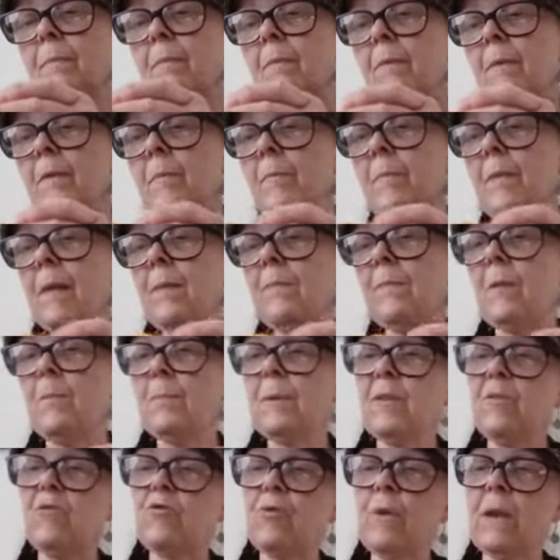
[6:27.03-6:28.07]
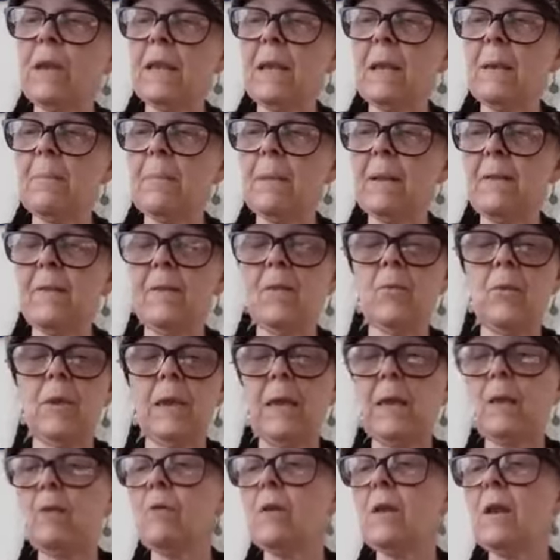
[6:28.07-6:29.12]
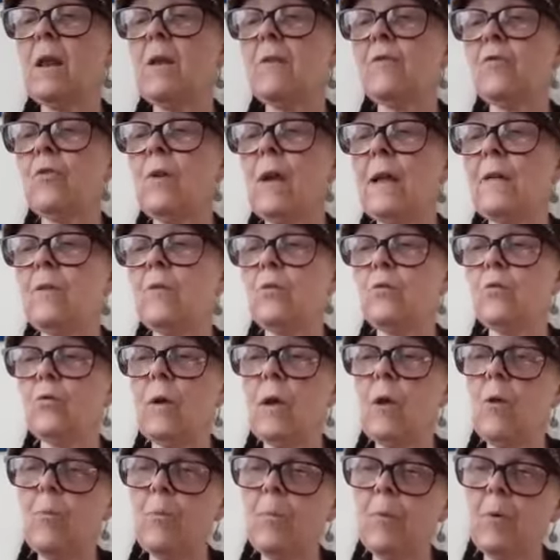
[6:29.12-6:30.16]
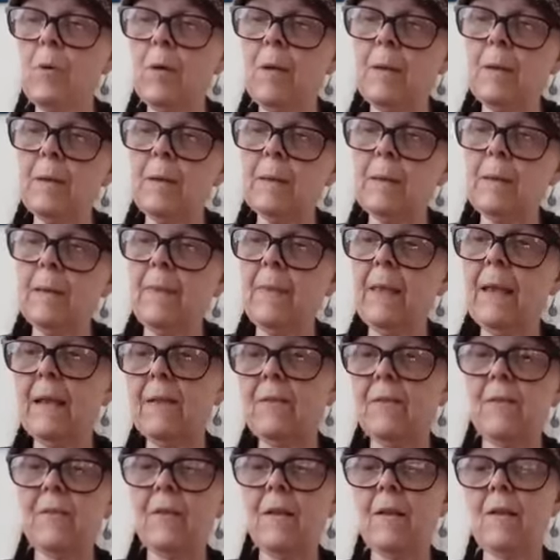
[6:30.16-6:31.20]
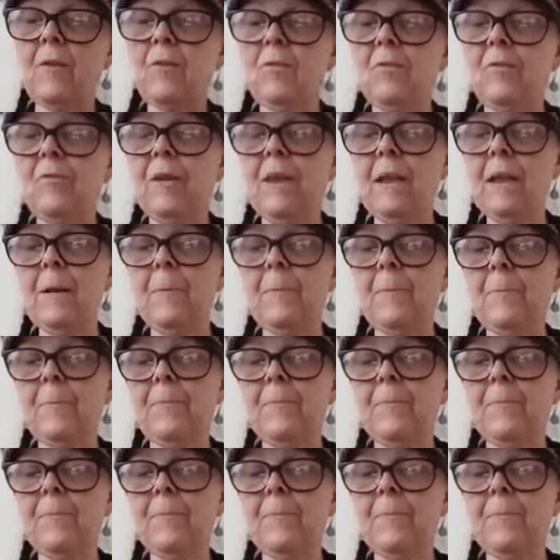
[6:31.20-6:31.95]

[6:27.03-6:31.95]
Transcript: Sometimes they're a bit tricky, but it's okay. You can ask your adult to help you. They get stuck in your finger.